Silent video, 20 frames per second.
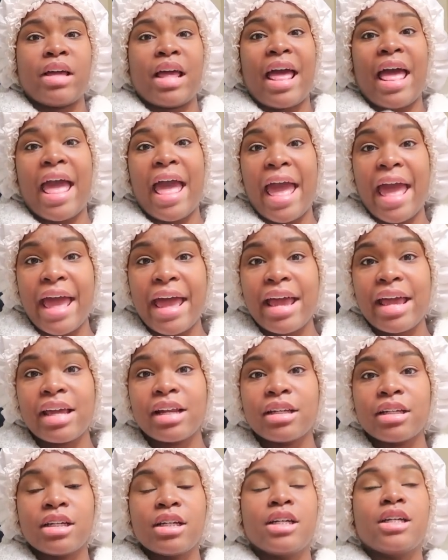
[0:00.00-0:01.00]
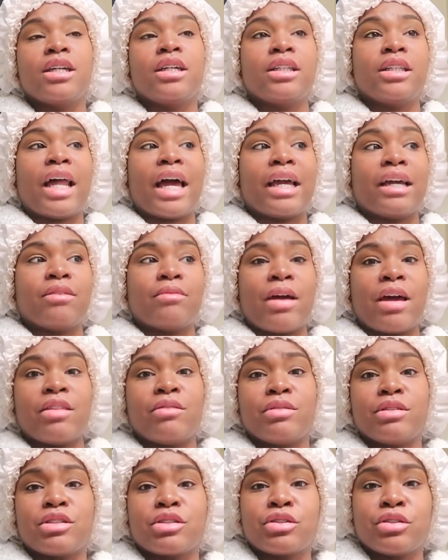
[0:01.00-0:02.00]
had, like
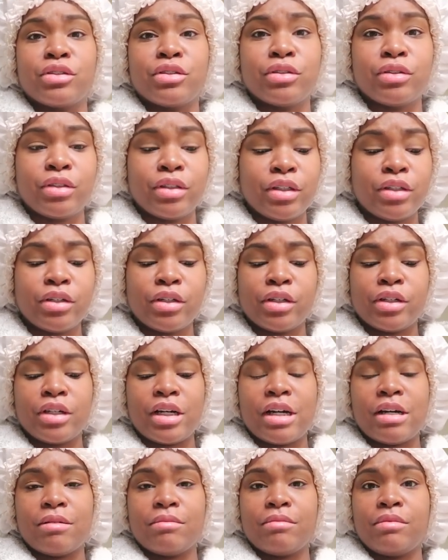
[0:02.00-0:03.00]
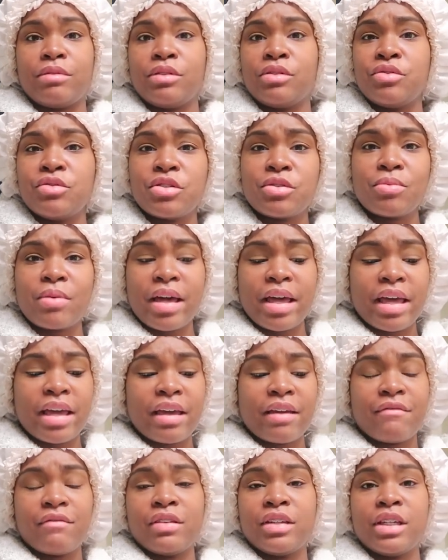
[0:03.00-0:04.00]
rather it's curly or loose
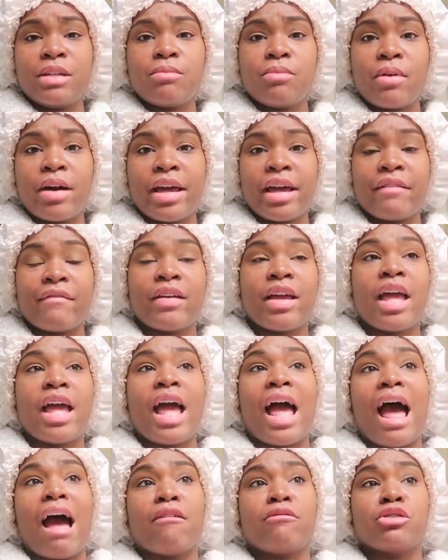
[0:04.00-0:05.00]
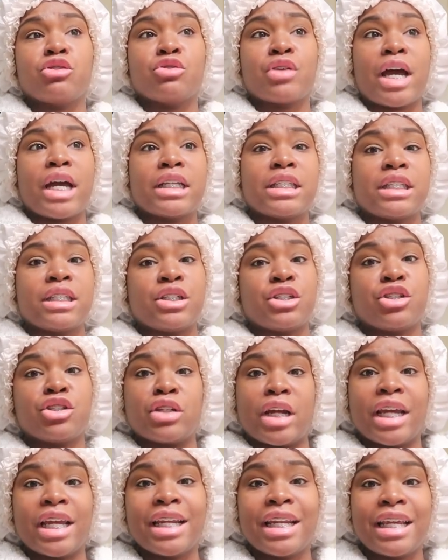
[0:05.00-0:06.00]
wave, deep wave, I would try to
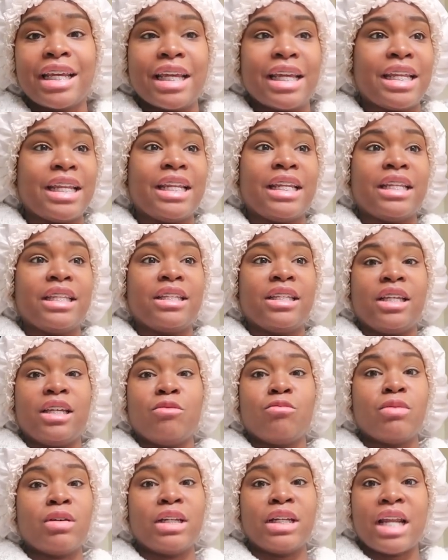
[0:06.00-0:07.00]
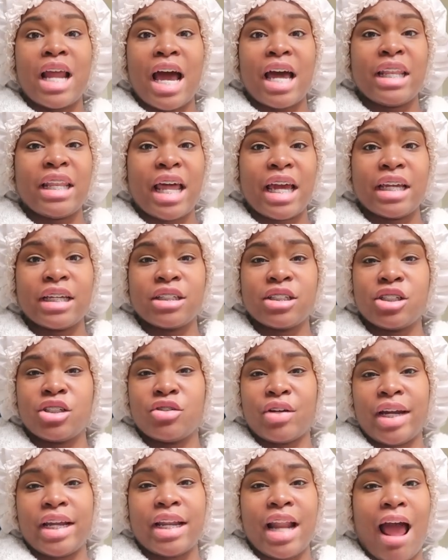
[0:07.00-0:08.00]
straighten it and it would not like
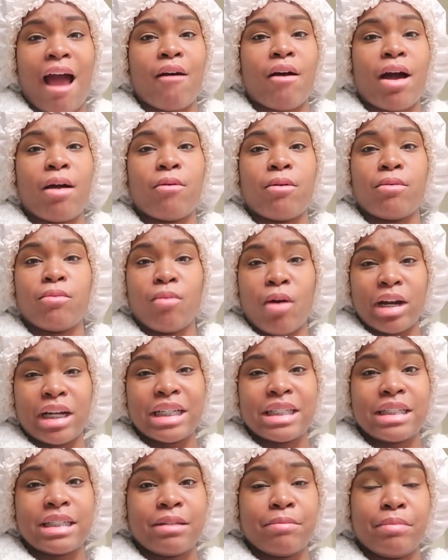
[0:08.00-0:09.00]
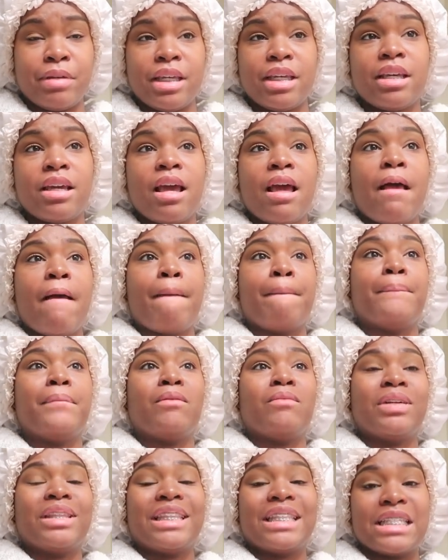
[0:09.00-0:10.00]
straighten how I would want it to be.
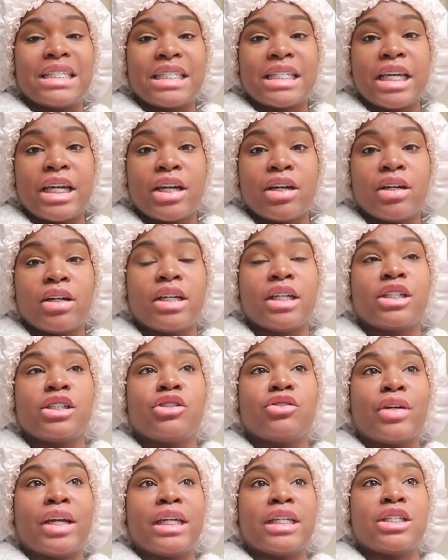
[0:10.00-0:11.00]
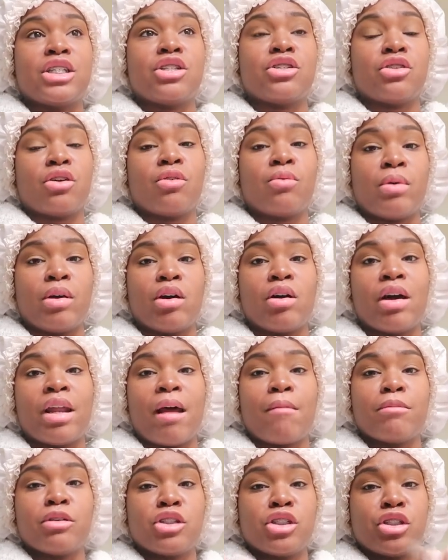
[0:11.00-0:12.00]
But with this hair, it straightens so well,
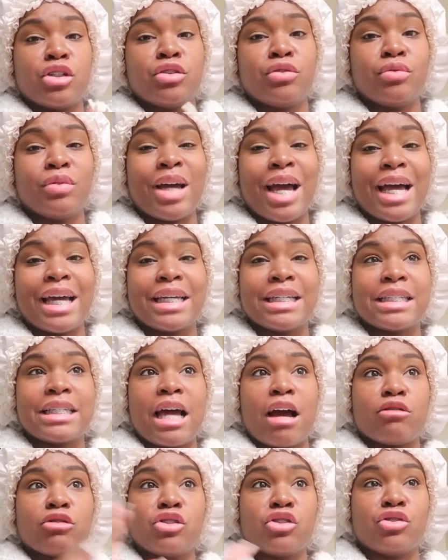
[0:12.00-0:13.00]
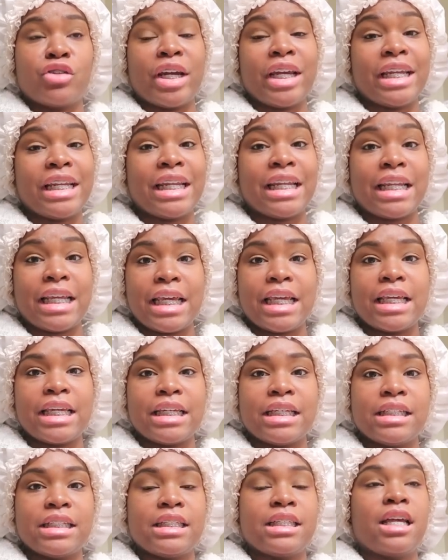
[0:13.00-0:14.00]
and I'm gonna show you guys how straightened it
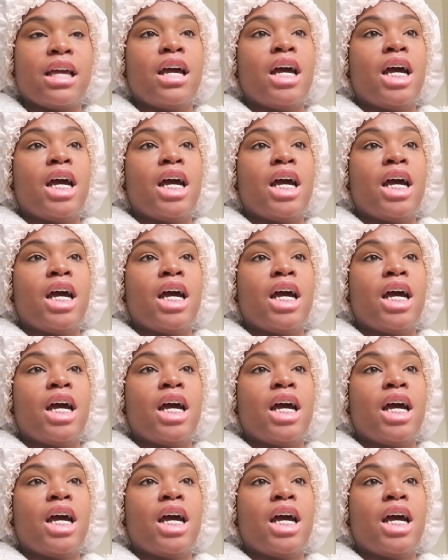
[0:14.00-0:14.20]
is,